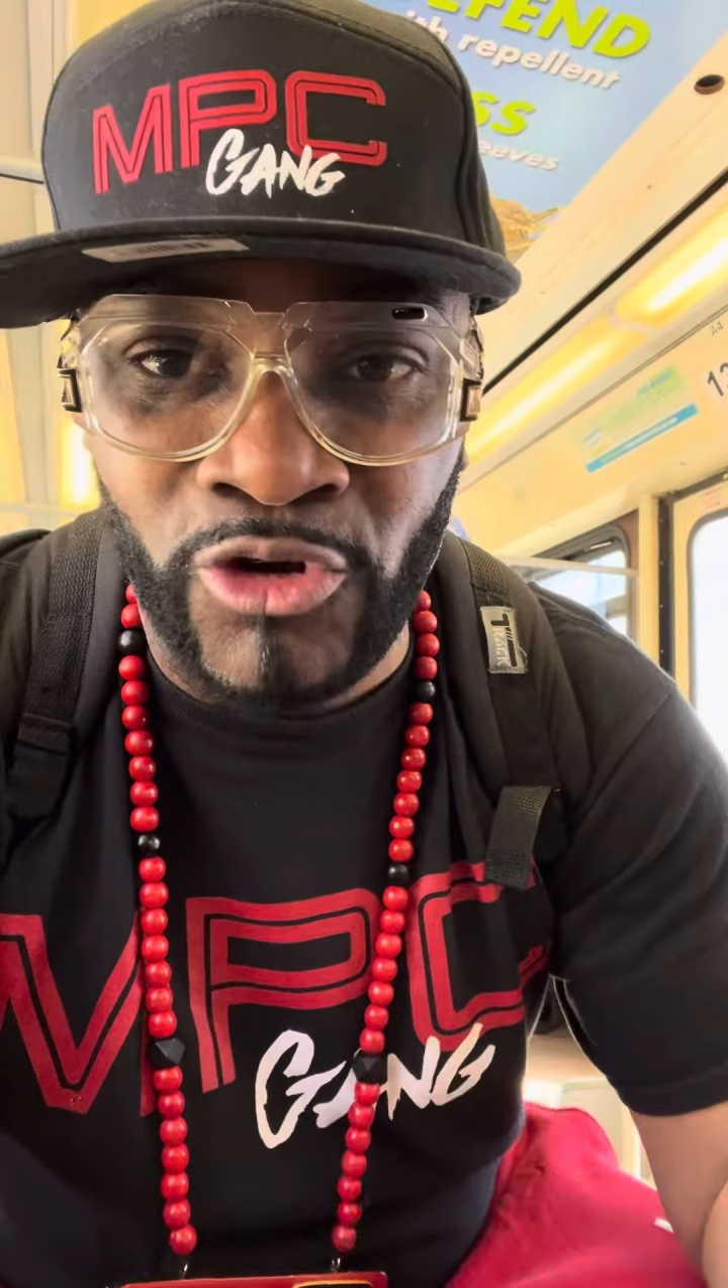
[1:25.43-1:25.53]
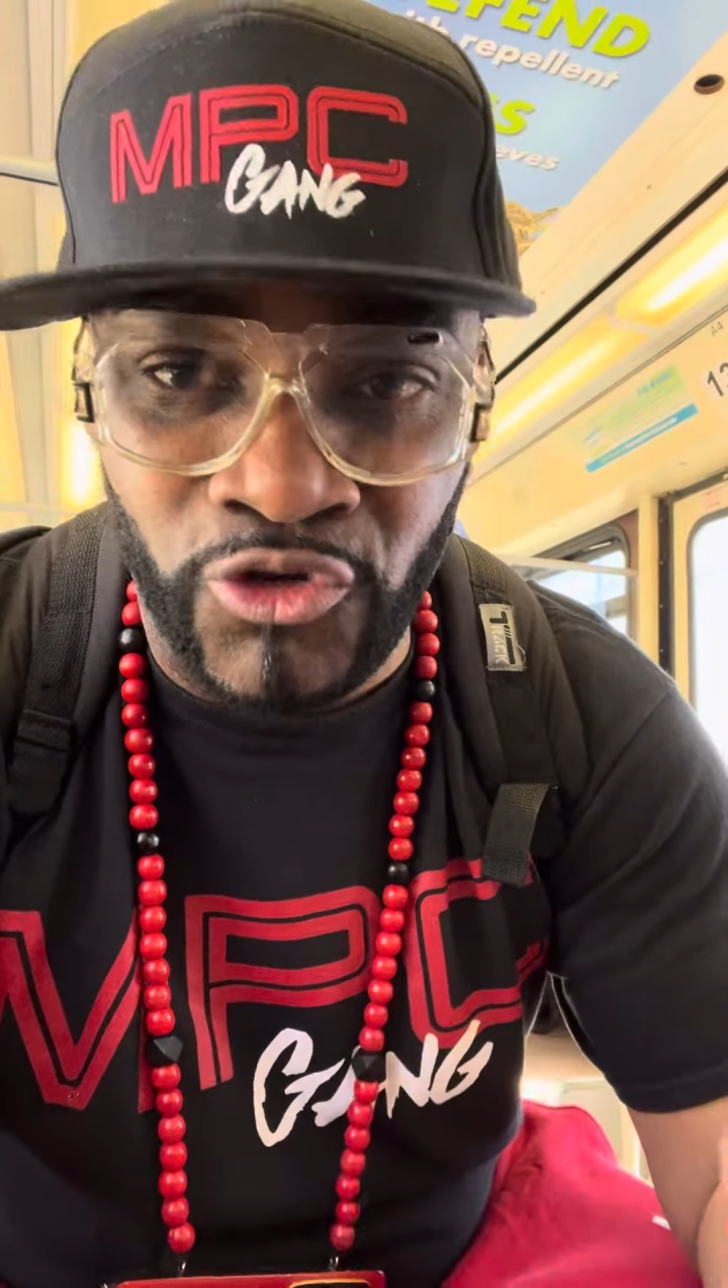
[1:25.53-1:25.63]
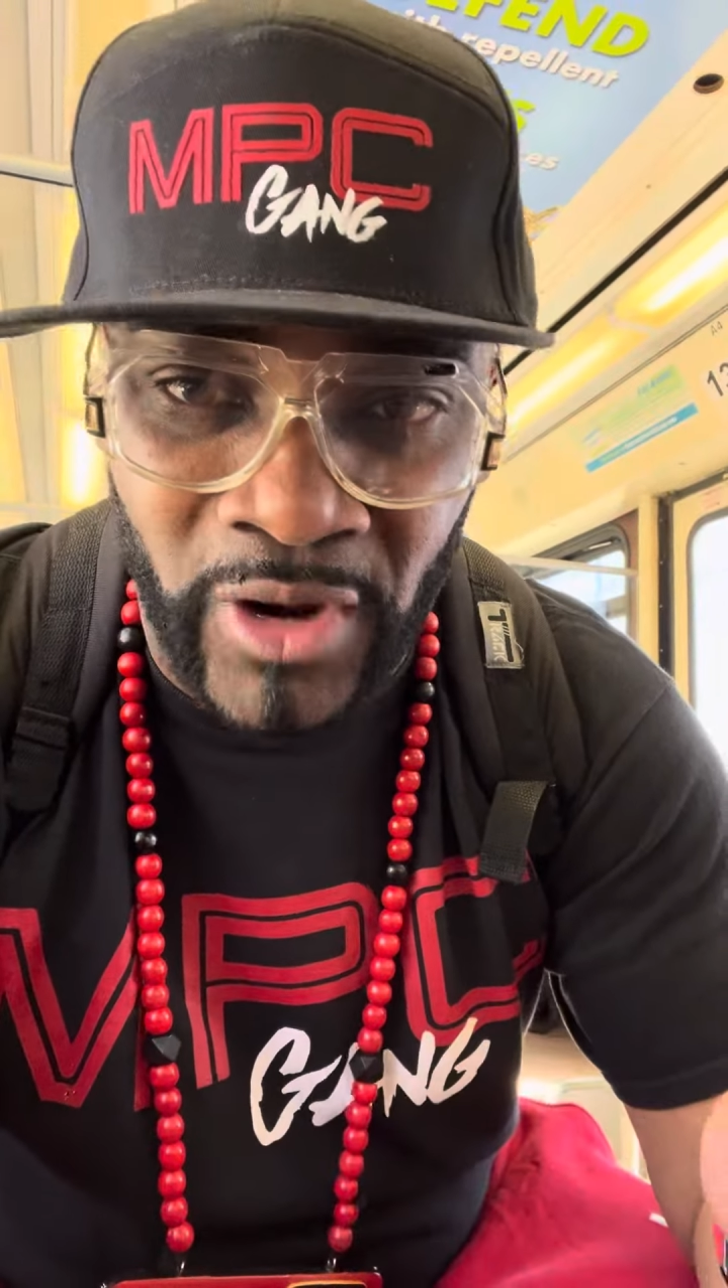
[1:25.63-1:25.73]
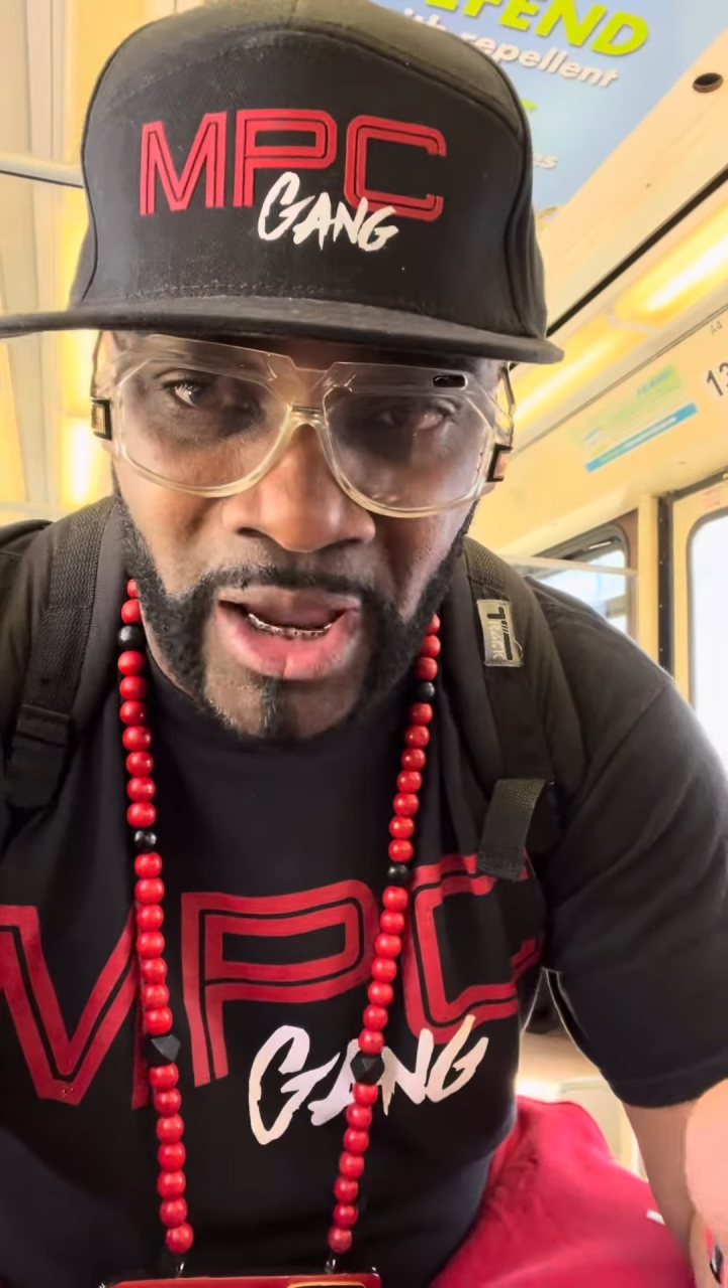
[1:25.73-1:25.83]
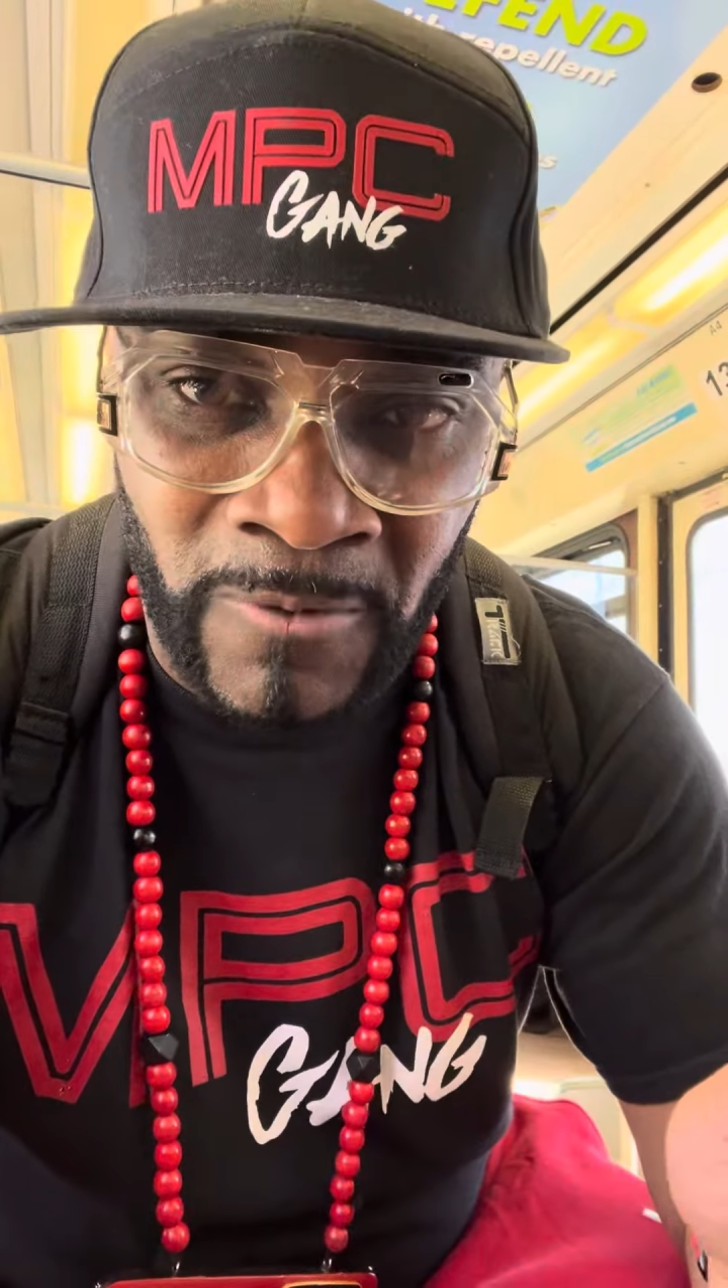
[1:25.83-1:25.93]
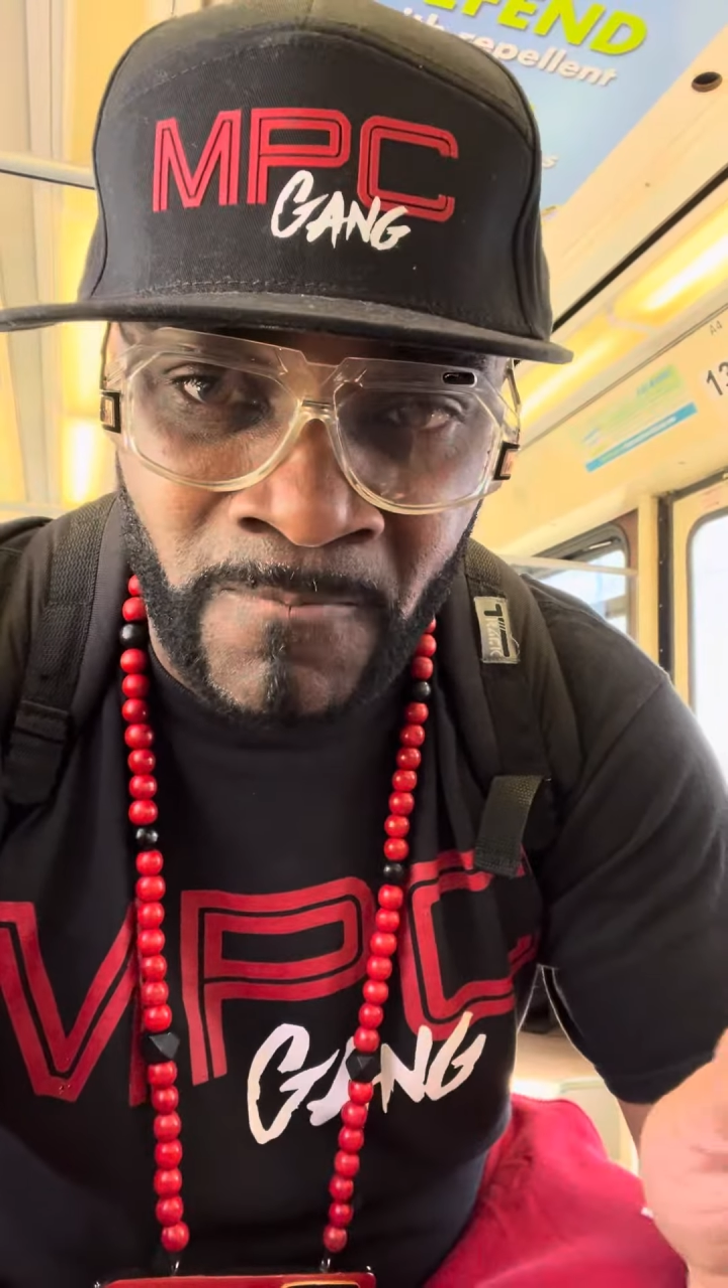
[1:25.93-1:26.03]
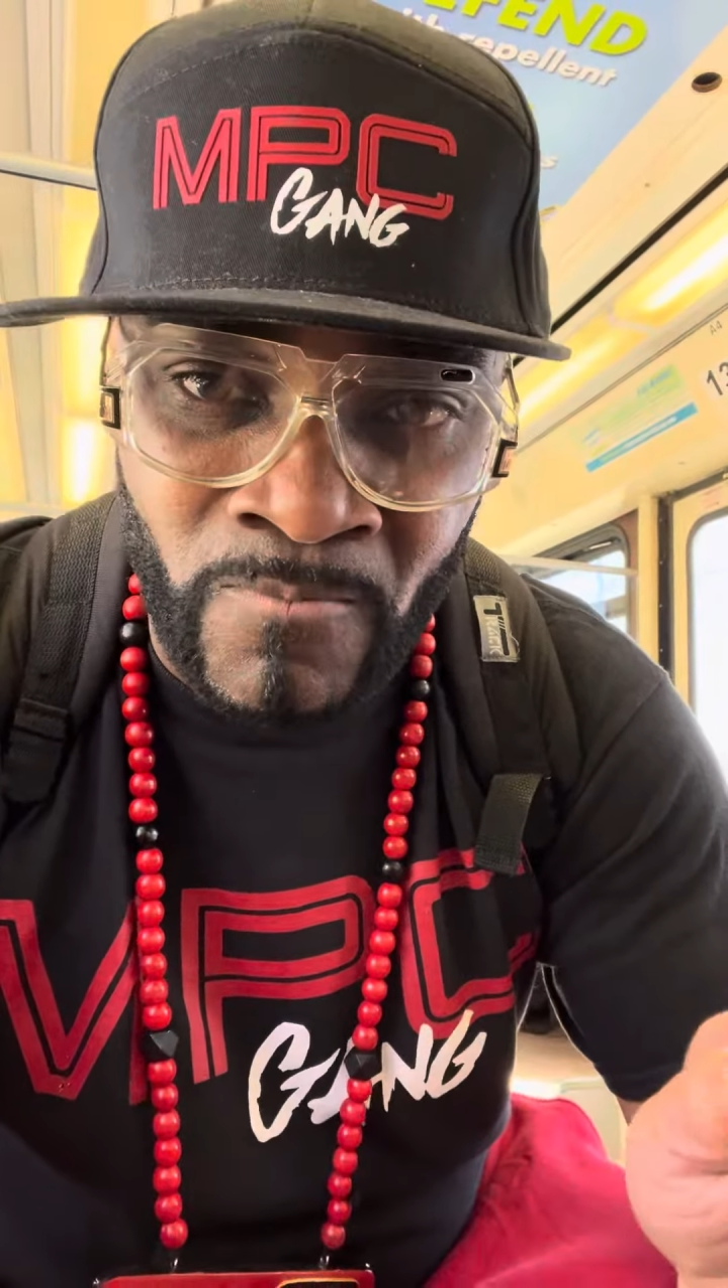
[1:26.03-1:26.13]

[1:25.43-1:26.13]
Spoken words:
train.